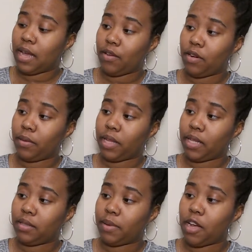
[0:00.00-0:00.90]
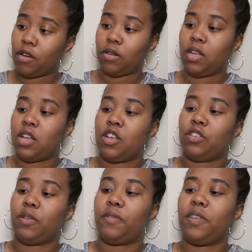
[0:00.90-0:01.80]
I don't know what that's about.
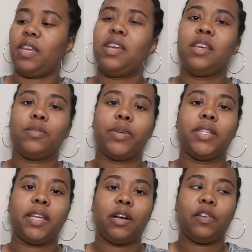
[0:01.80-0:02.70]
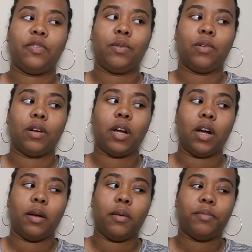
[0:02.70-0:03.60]
So these retailed for
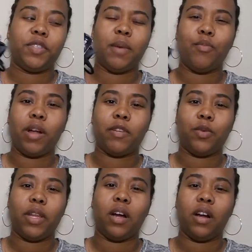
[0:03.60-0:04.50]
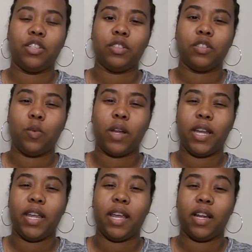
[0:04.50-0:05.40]
somewhere between
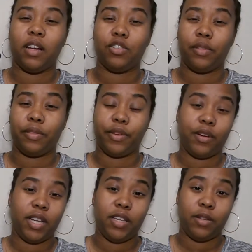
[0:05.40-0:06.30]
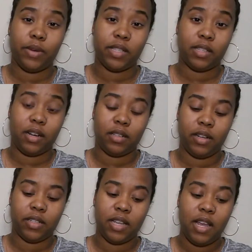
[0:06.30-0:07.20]
120 and 130 US
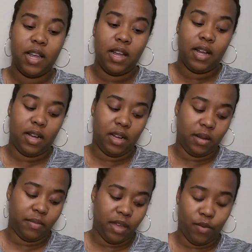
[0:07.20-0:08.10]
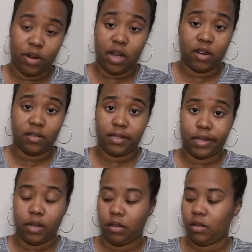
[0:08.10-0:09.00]
dollars. They were not on
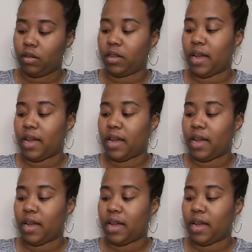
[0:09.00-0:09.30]
sale.